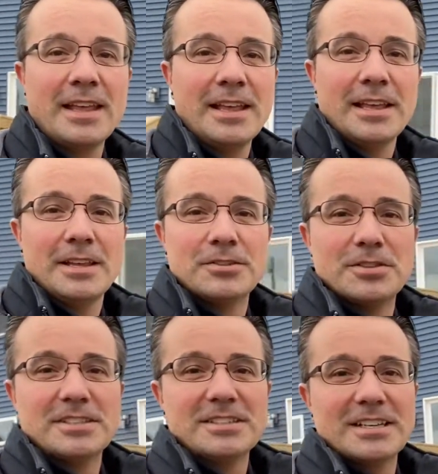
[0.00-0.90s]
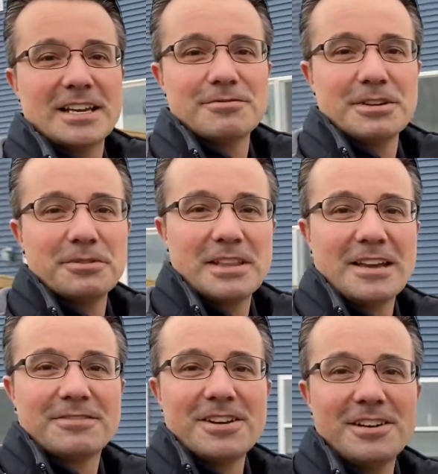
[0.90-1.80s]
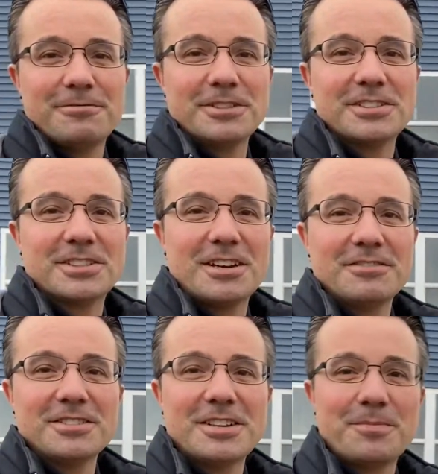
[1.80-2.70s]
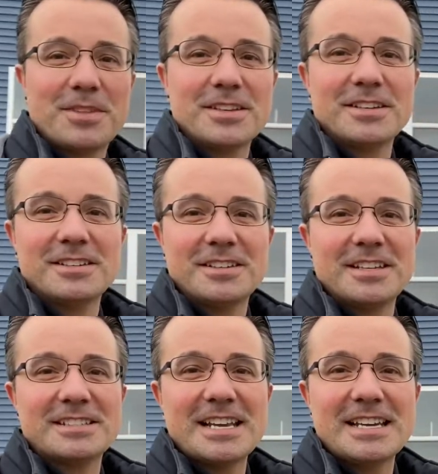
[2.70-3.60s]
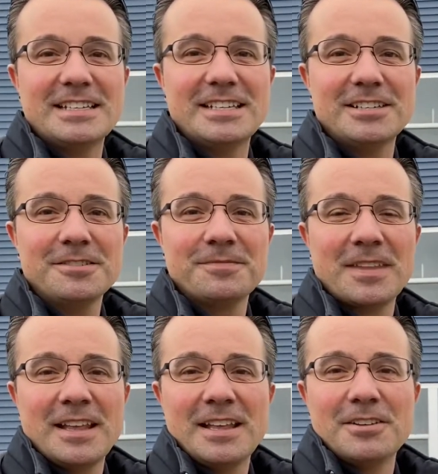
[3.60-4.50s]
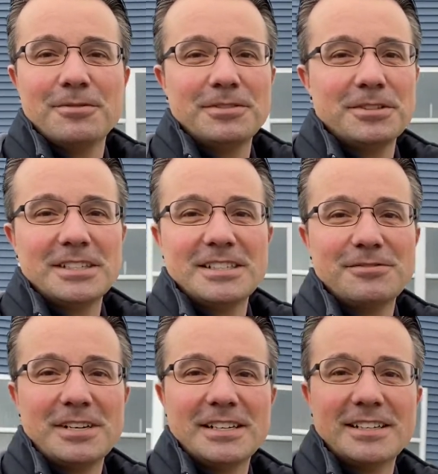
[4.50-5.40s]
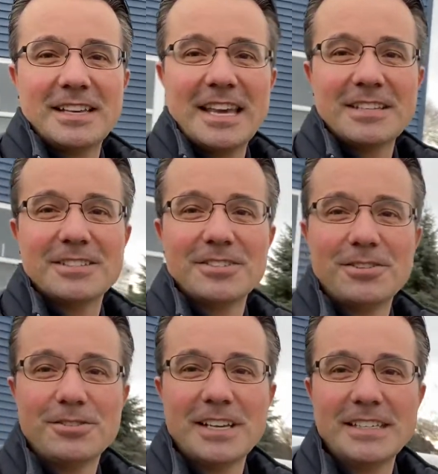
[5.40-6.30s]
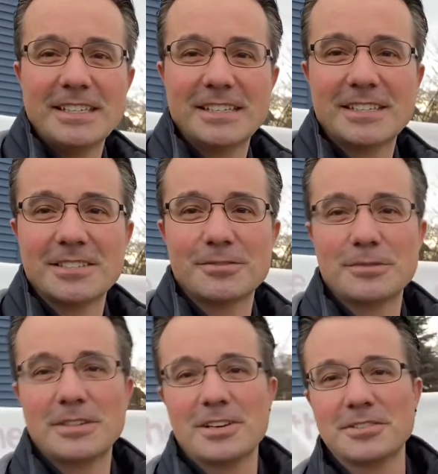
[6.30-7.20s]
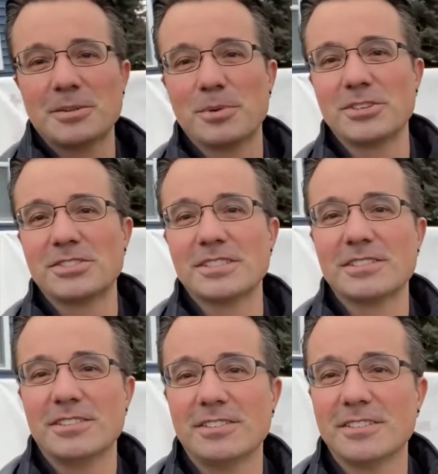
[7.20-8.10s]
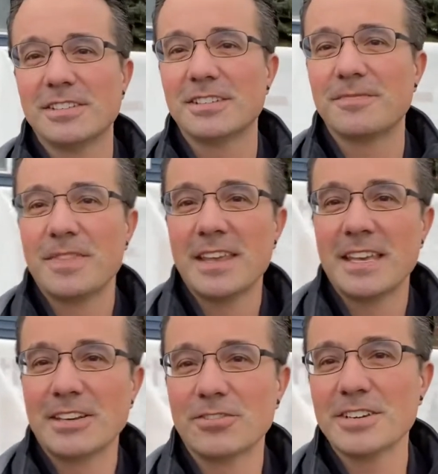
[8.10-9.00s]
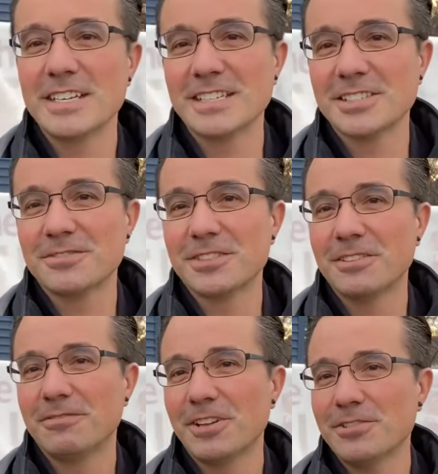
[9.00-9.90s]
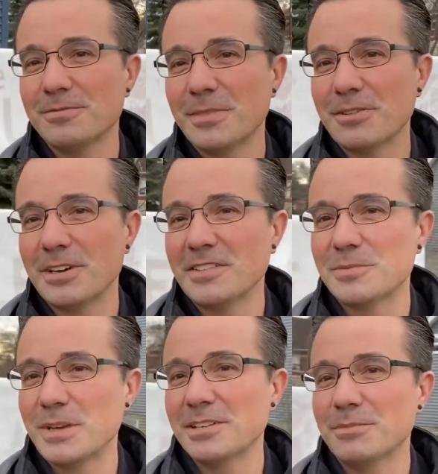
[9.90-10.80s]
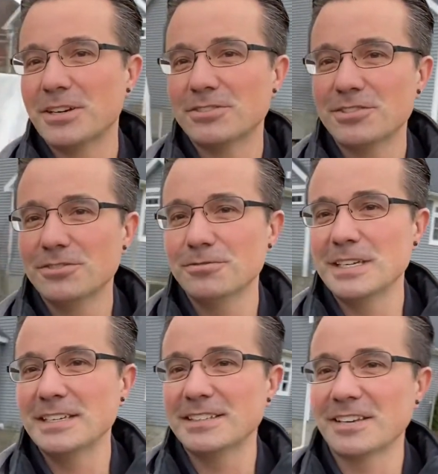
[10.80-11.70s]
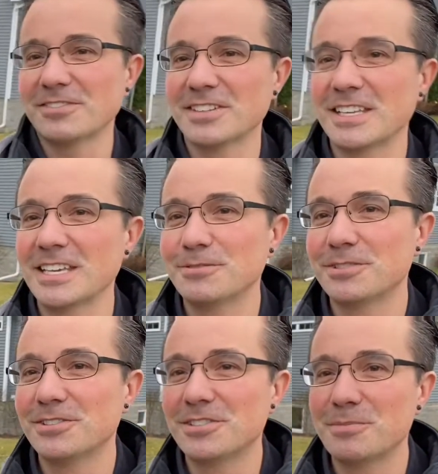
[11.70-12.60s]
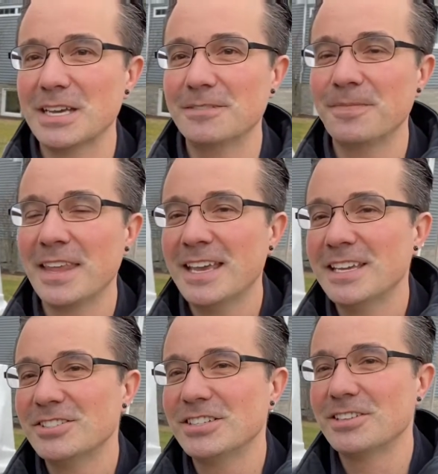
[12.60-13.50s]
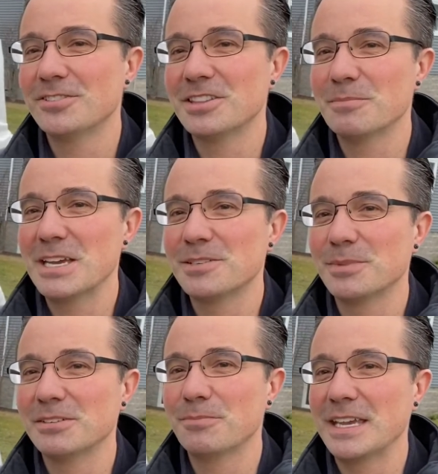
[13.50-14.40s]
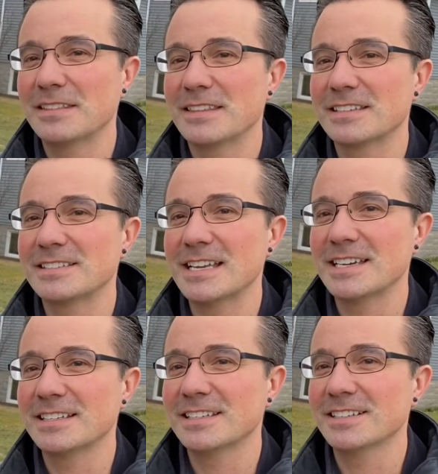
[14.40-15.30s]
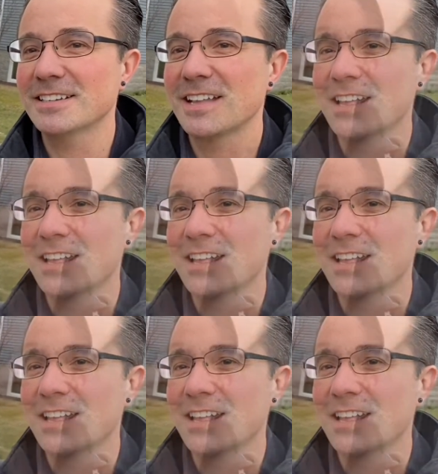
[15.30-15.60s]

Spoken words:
So this is kind of where we left off. We just covered up the sign here. We really didn't want to cancel the whole idea because we already purchased all the ingredients for the float. My wife spent about 2 weeks after the kids would go to bed. She'd go in the basement and paint this sign here.